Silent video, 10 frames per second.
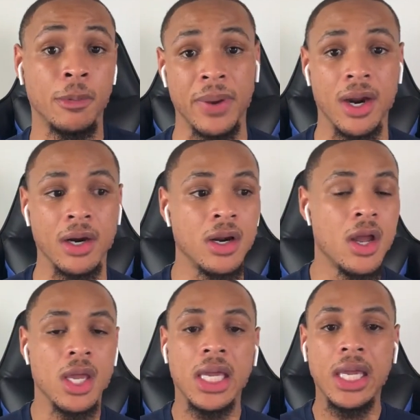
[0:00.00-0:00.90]
prepare.
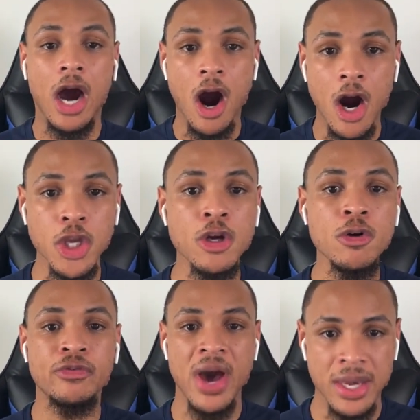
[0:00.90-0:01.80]
Are
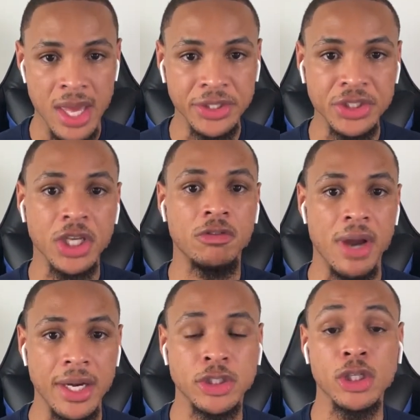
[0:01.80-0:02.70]
you financially
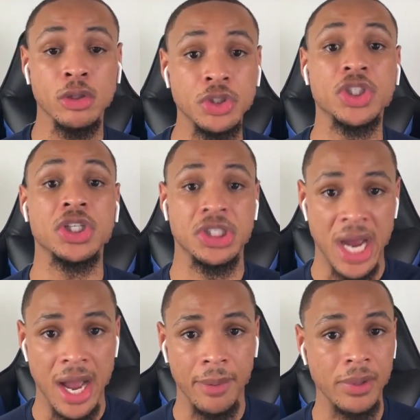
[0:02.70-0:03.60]
ready to lose your
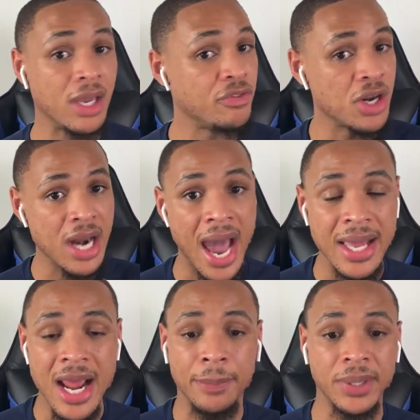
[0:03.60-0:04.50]
job? If you're
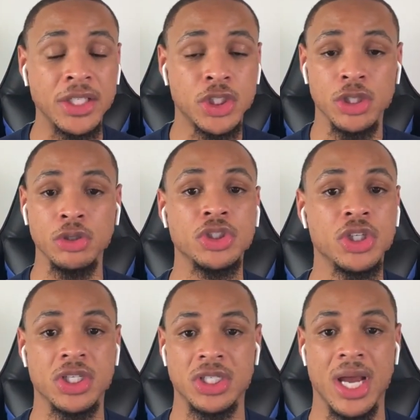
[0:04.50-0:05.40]
not in that place to
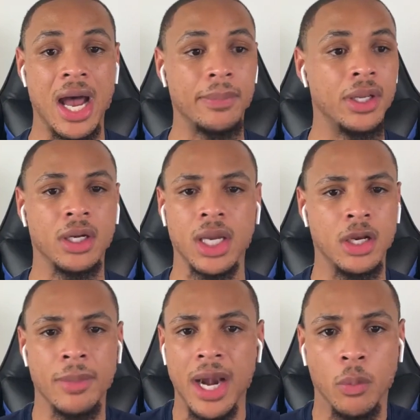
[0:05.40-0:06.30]
lose your job, and
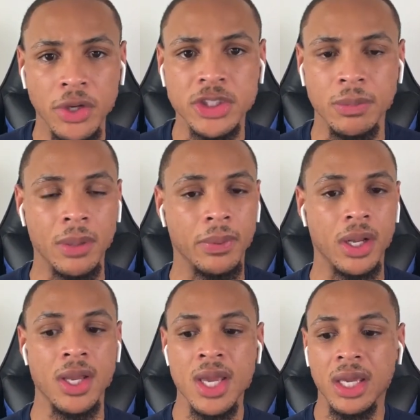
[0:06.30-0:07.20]
again, nobody wants to be,
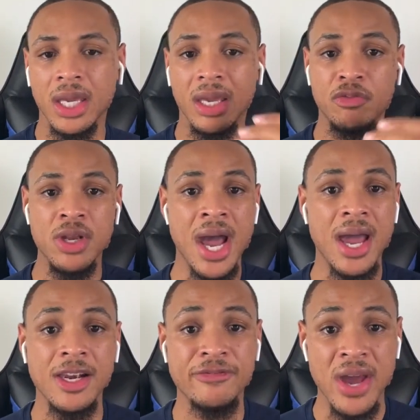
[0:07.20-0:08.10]
but if you're
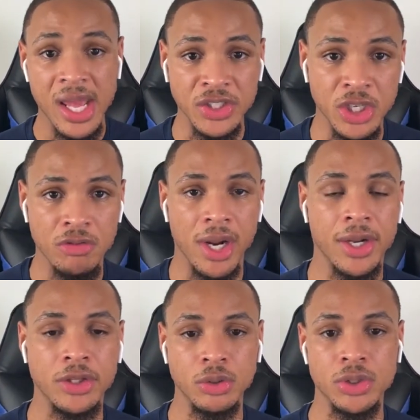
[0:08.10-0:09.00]
not financially
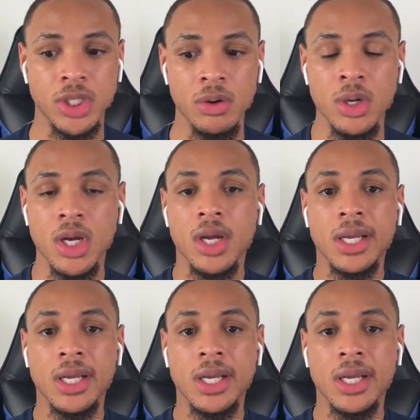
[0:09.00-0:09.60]
ready to do so,